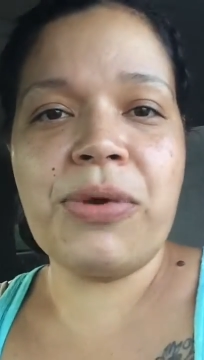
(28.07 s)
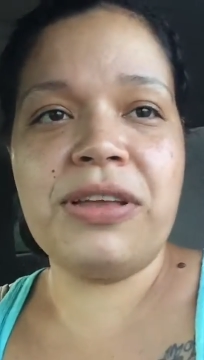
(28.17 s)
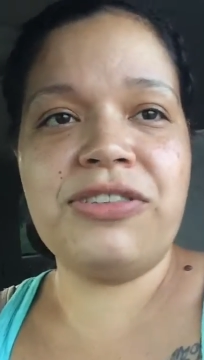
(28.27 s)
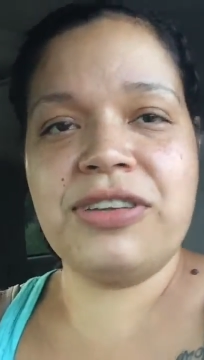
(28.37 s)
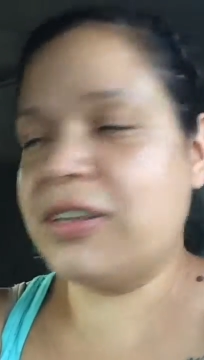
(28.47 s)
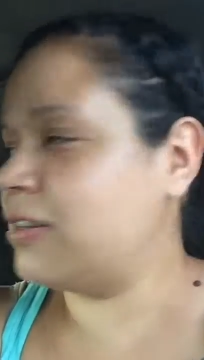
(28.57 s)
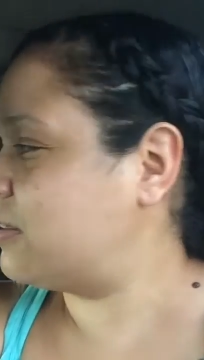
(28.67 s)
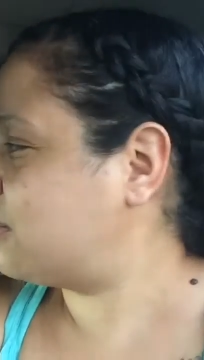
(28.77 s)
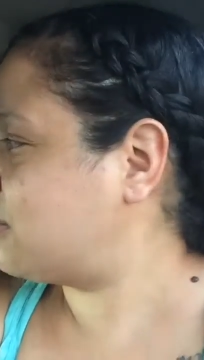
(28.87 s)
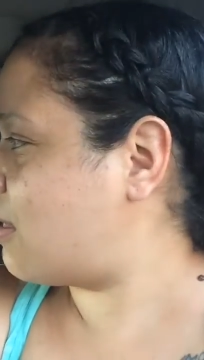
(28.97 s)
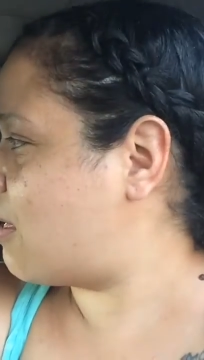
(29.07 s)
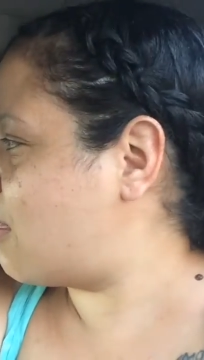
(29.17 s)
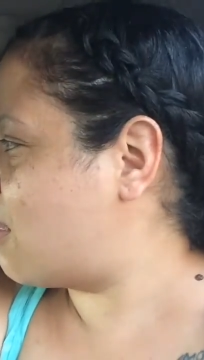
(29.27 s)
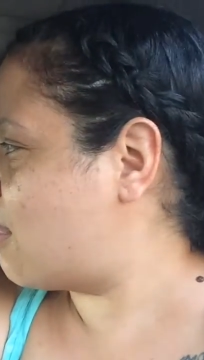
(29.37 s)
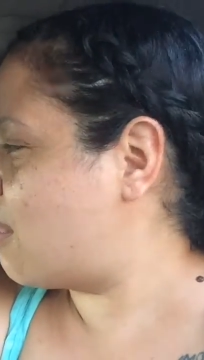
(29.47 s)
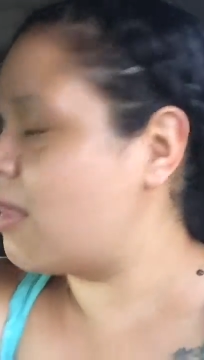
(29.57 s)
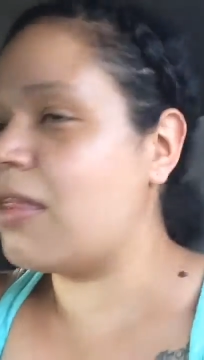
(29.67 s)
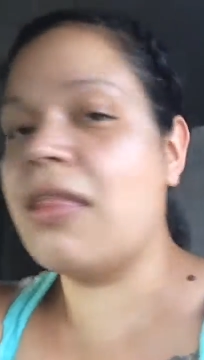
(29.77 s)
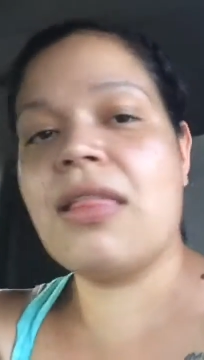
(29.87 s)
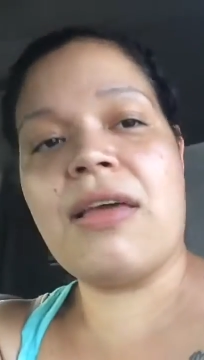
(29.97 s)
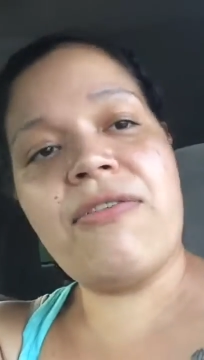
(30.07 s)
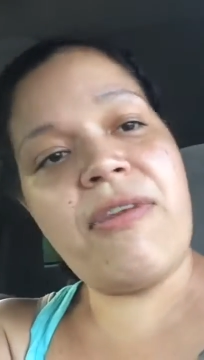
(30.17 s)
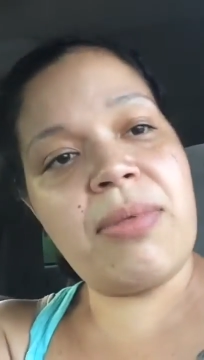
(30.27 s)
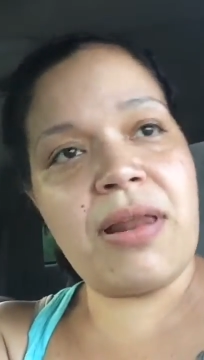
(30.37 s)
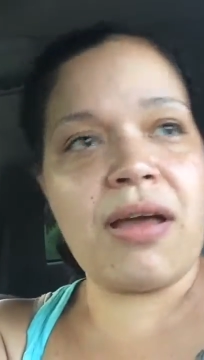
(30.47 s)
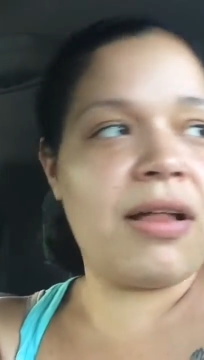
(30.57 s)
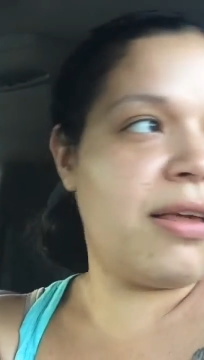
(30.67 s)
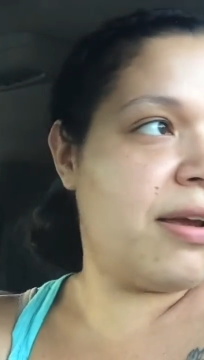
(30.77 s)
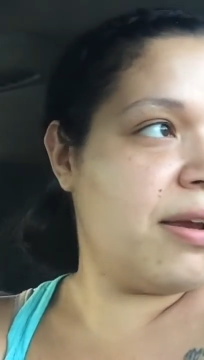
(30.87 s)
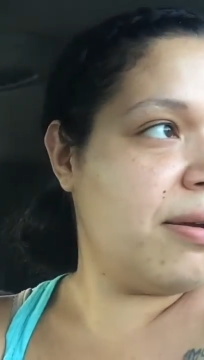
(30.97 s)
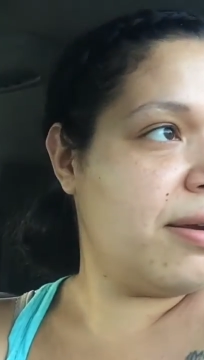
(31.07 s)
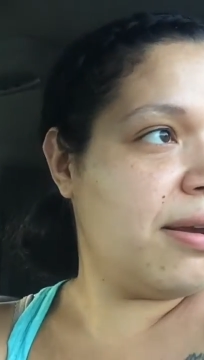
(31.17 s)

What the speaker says: We just left Family Dollar.